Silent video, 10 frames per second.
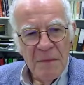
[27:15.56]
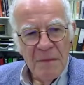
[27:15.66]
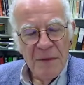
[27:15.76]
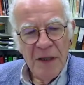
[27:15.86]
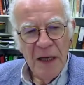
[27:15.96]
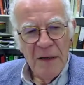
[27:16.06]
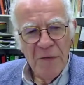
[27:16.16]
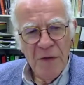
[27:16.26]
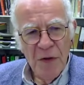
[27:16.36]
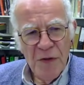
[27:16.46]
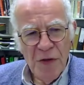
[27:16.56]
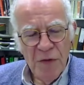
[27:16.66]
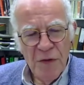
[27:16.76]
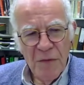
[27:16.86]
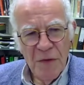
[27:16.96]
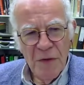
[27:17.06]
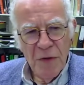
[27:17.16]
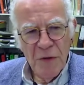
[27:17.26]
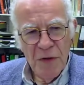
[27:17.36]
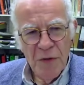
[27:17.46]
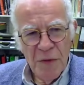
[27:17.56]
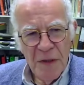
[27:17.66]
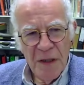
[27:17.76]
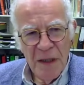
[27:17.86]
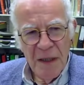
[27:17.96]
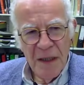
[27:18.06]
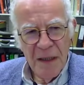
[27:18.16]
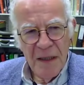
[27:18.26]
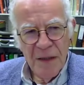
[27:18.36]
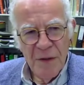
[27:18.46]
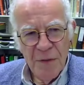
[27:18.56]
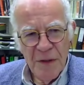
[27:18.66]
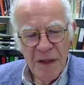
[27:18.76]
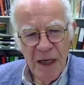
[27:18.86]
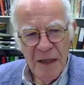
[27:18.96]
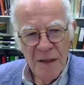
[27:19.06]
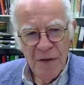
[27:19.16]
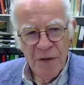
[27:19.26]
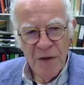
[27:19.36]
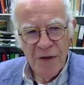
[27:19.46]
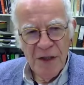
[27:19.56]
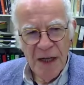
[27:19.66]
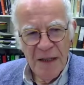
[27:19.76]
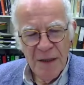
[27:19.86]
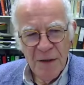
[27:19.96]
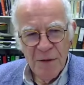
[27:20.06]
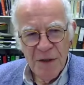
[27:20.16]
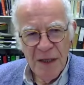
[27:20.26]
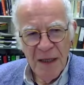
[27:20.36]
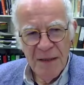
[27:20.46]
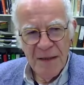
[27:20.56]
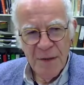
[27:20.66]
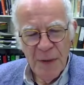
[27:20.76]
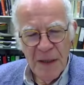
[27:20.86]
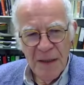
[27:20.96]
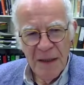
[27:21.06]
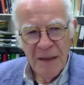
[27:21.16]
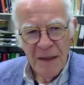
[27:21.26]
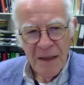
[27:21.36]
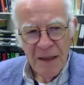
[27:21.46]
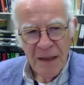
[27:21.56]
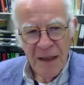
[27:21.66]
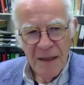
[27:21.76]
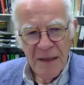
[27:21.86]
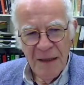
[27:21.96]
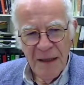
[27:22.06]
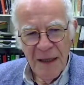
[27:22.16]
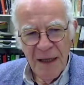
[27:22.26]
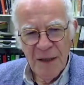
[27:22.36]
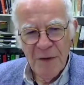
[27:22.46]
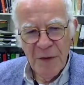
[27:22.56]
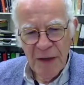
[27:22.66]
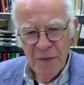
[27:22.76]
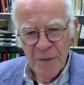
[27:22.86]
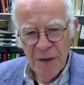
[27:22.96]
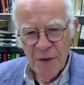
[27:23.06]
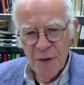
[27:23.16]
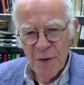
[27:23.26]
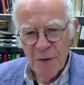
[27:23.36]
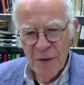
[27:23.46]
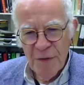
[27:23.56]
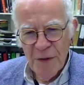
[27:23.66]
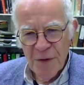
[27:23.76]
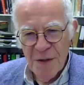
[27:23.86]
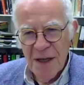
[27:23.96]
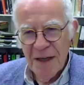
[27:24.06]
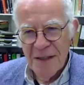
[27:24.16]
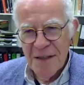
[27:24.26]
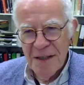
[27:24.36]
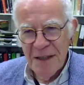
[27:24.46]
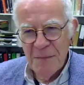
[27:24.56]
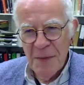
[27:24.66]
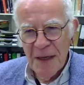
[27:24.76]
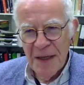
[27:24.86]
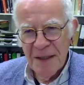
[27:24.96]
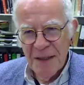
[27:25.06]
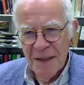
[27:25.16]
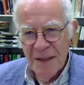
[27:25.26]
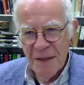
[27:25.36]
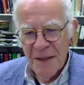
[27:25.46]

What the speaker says: But I've also talked to a general, a Dutch general, who said, well, I like to have one or two of those guys in my